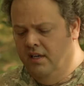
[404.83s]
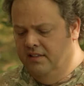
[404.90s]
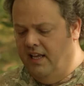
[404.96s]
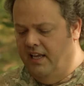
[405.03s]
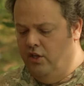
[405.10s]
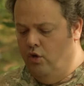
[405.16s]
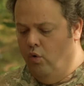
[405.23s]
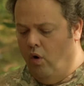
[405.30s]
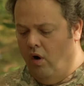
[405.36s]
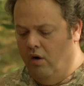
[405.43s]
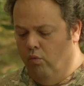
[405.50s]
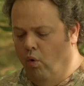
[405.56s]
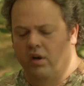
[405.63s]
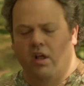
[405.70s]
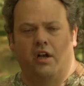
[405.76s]
that you are
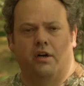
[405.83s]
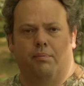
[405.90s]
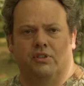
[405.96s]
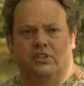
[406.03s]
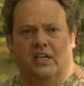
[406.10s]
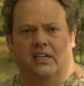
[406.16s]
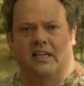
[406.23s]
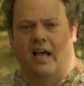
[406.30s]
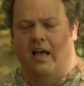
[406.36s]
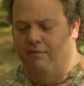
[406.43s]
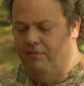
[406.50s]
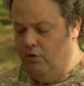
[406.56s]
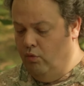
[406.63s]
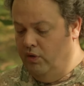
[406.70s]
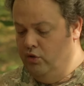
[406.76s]
100%
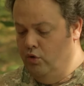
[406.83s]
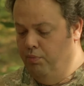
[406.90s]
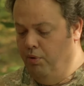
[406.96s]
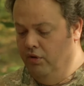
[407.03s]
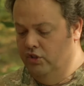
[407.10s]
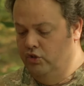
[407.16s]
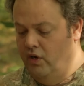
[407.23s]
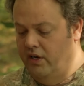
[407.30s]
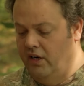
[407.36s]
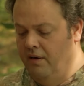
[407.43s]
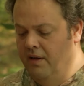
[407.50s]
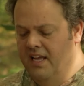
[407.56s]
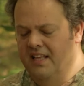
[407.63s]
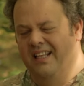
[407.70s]
confident when you pull the trigger